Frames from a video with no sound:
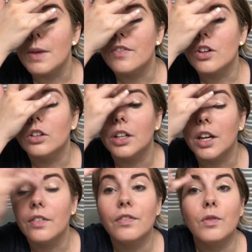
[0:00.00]
If you're
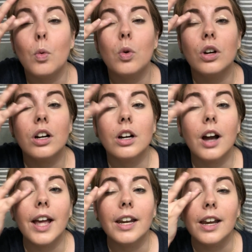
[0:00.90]
looking
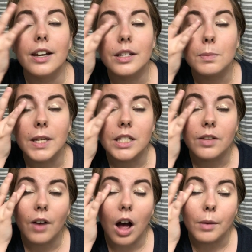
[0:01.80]
for an
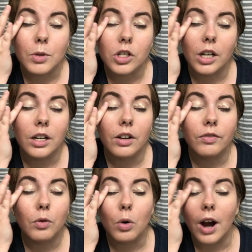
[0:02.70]
inexpensive option
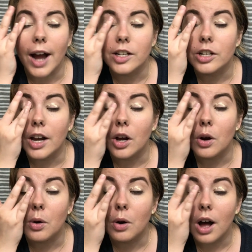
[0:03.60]
for
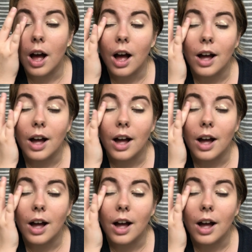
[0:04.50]
eyeshadow